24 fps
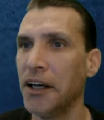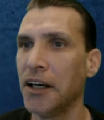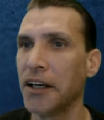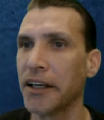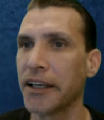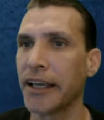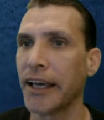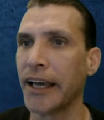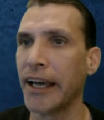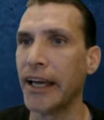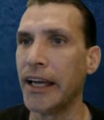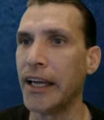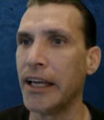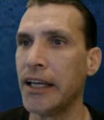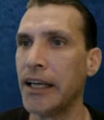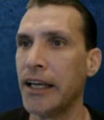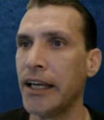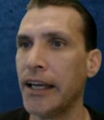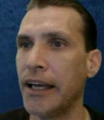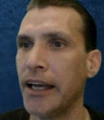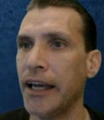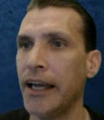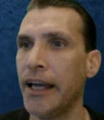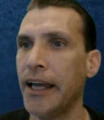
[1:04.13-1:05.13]
okay.
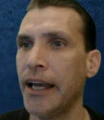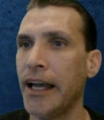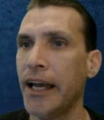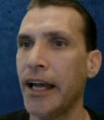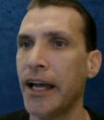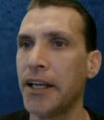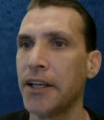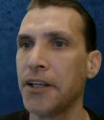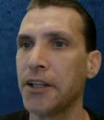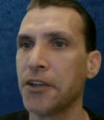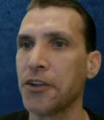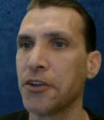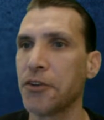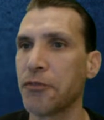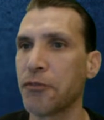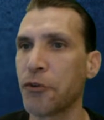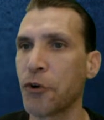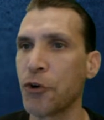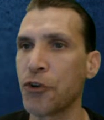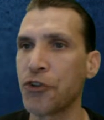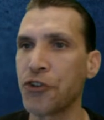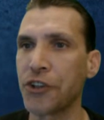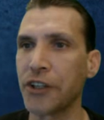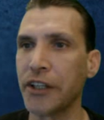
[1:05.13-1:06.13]
And the
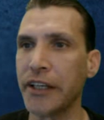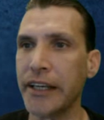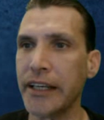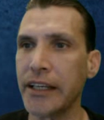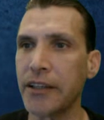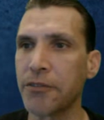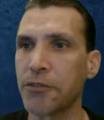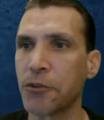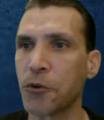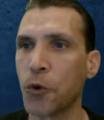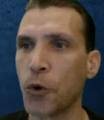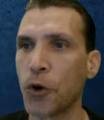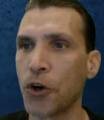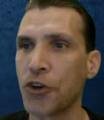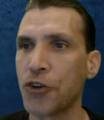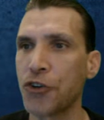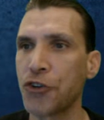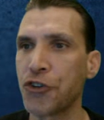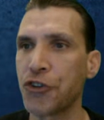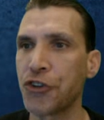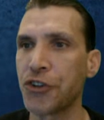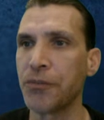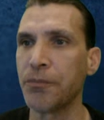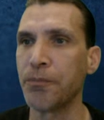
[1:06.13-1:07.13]
first link, of
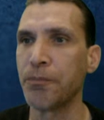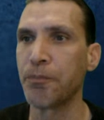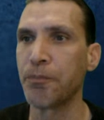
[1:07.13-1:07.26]
course,